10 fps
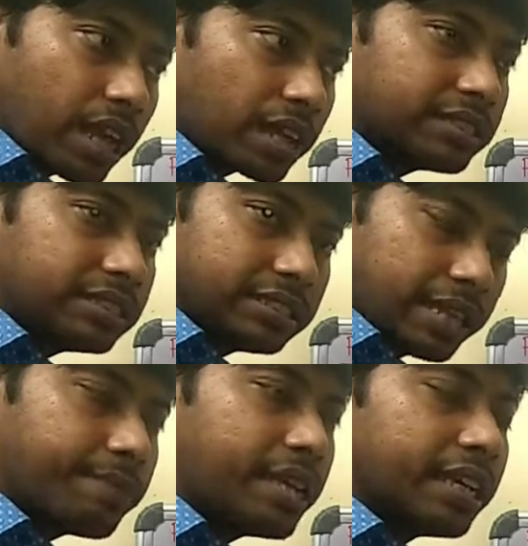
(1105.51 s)
duct
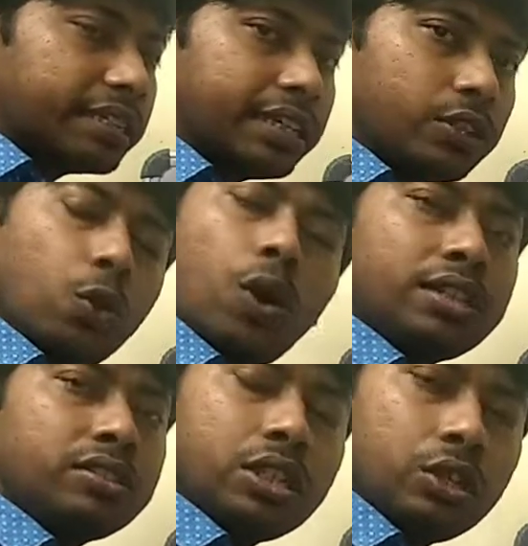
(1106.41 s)
system, then rho
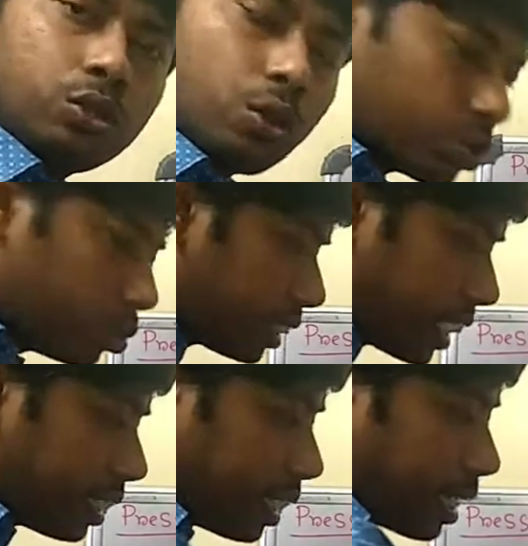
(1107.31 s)
1 is equal to rho 2,
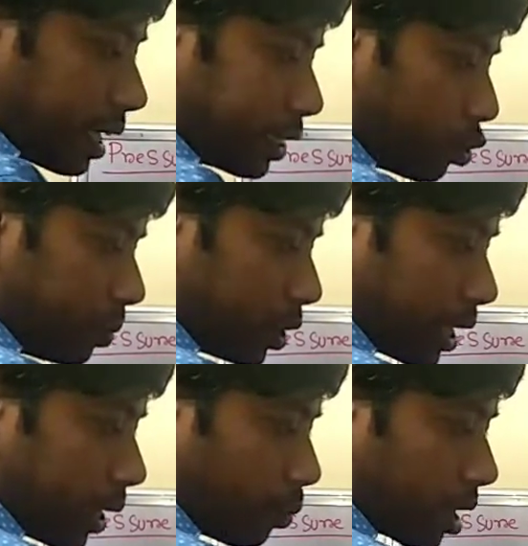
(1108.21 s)
then it will
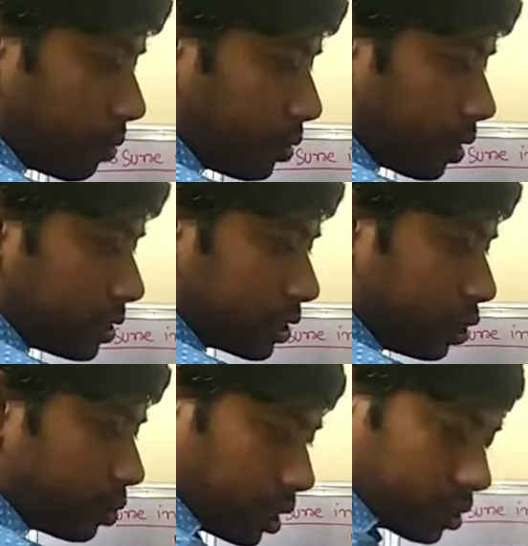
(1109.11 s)
be A1 V1 is
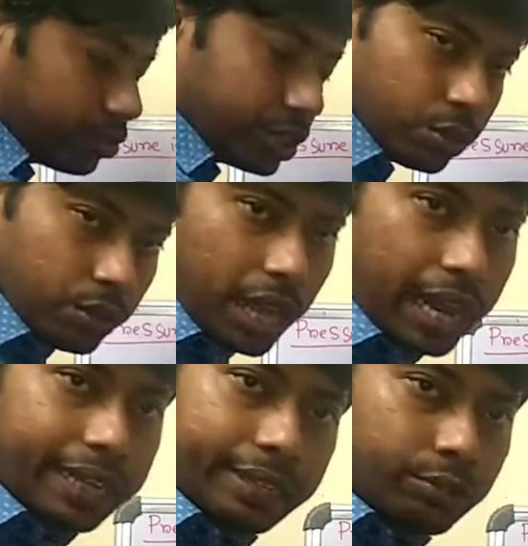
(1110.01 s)
equal to A2 V2,
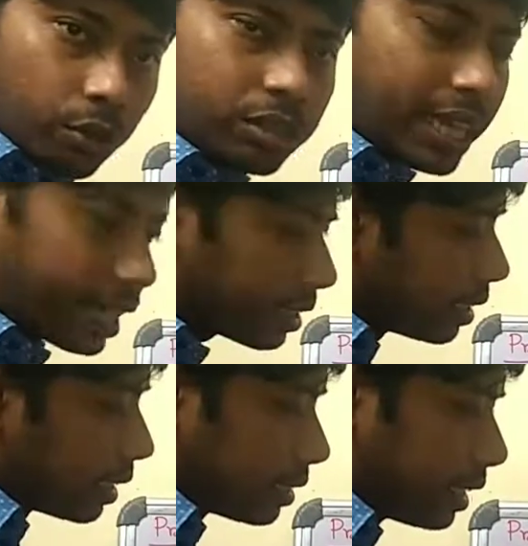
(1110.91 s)
and you know
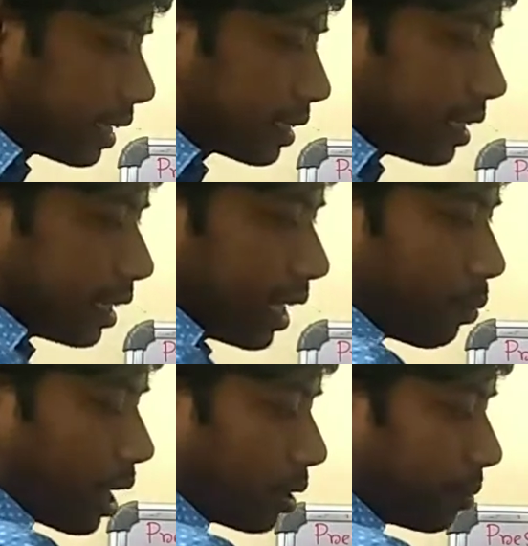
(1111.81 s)
that
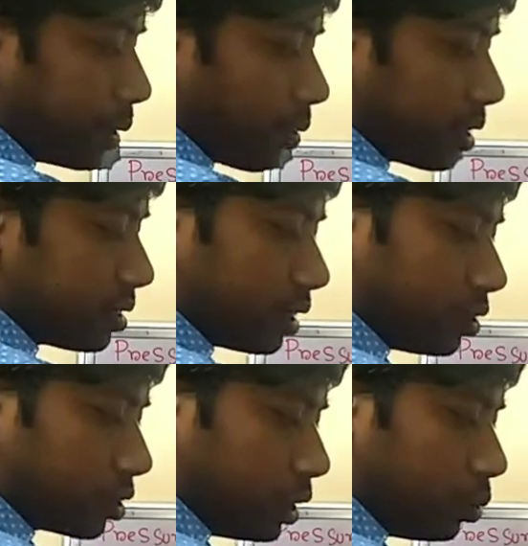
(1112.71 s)
A1 V1 is
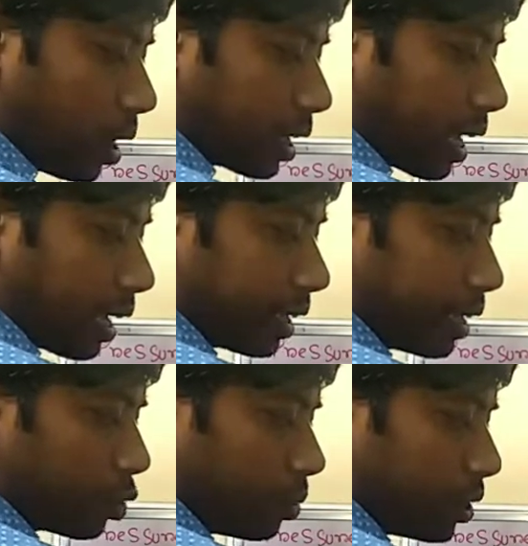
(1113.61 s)
equal to Q1 and
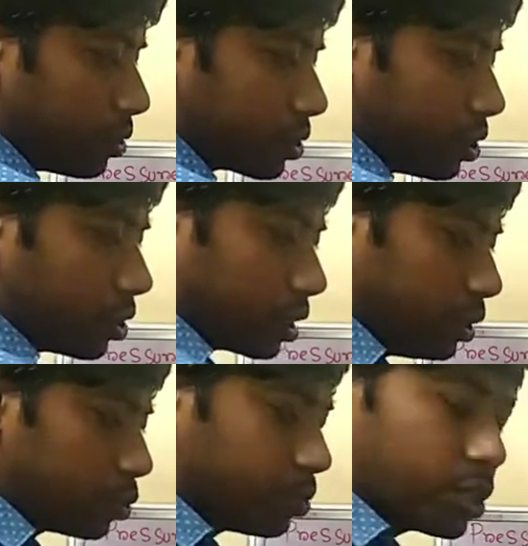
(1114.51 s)
A2 V2 is equal to
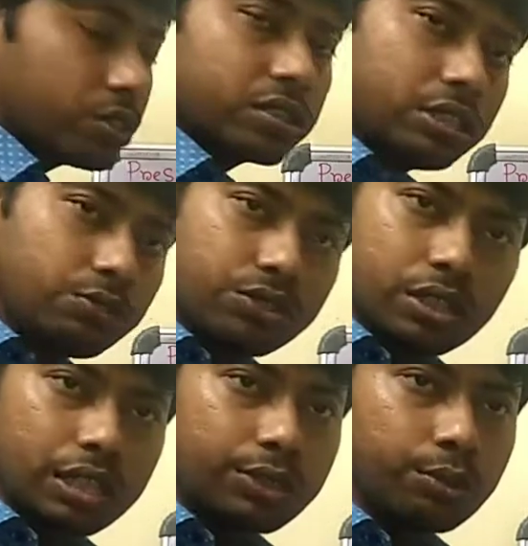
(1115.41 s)
Q2, because Q is
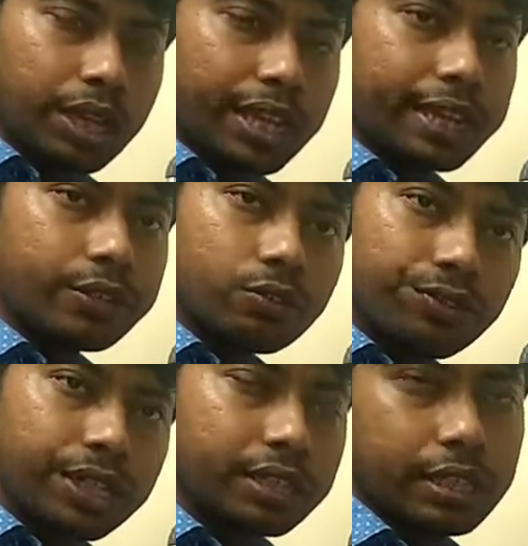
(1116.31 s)
equal to A into
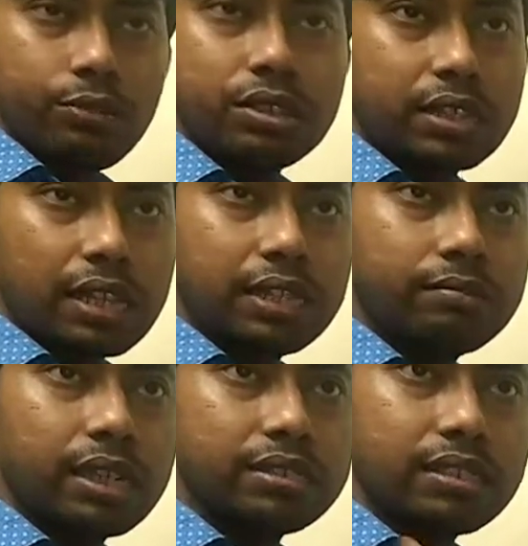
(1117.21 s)
V. Q is nothing
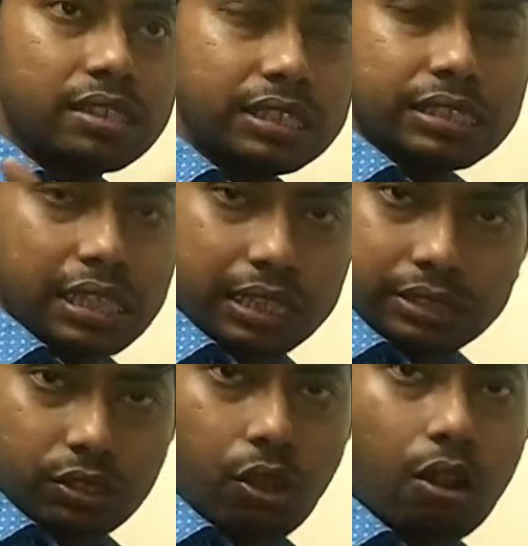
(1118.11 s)
but is a
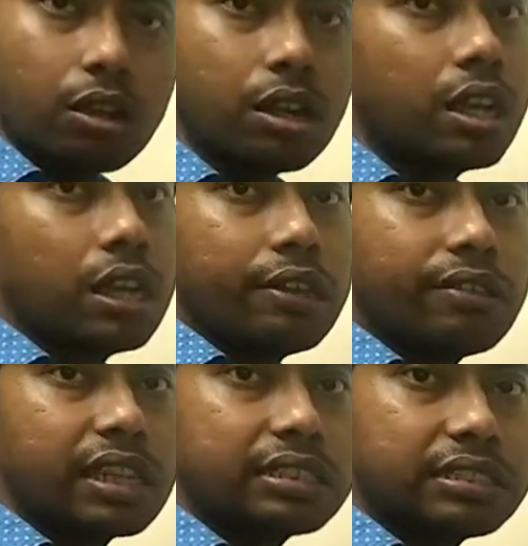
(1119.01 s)
discharge, or
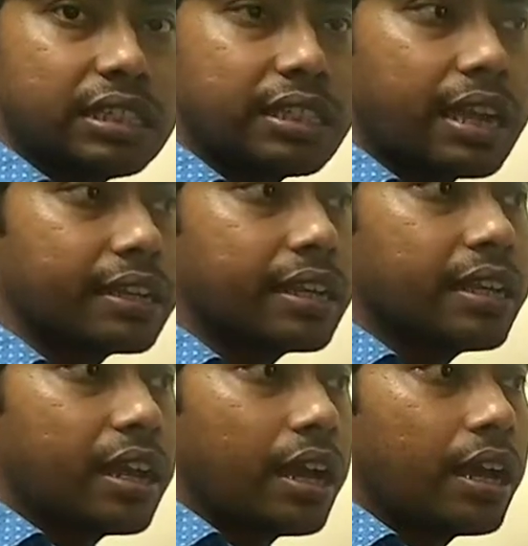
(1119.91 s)
you can say that
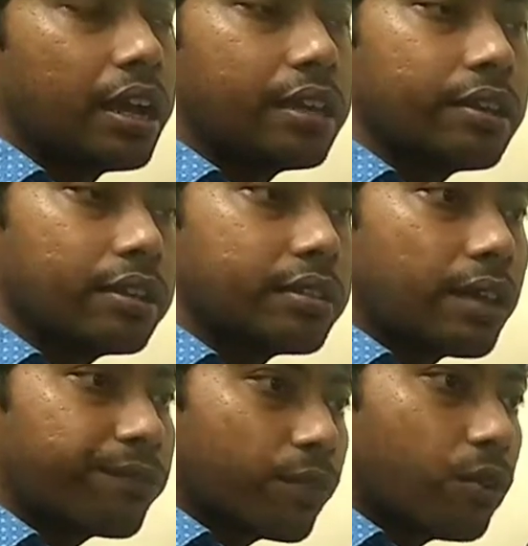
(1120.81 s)

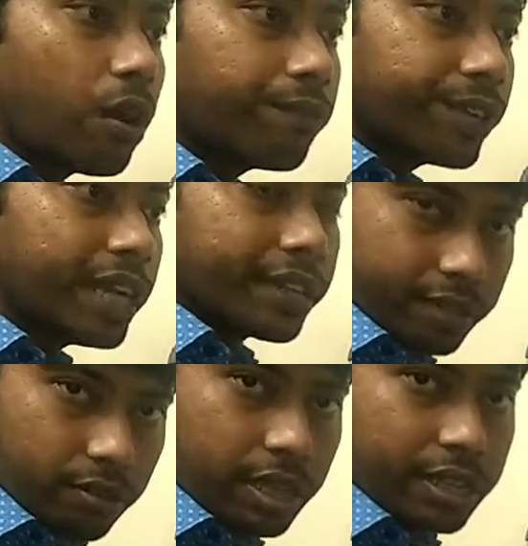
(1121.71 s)
the flow of rate,
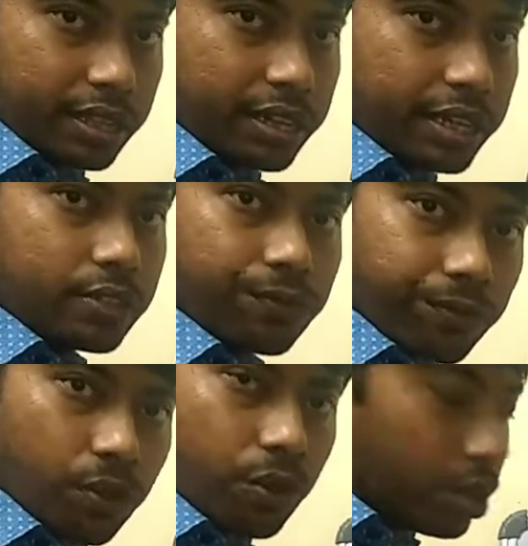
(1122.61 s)
okay, the rate of
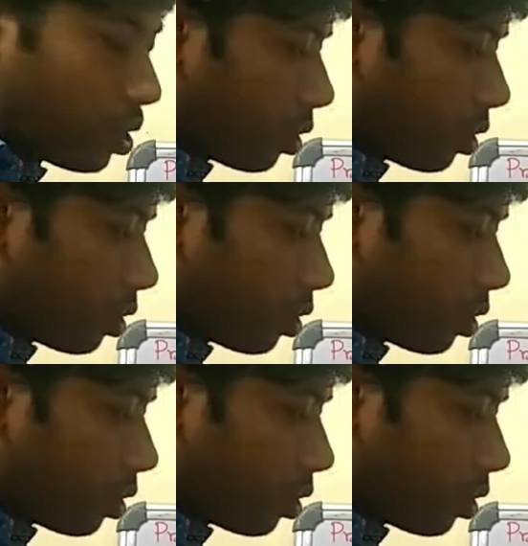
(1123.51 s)
flow,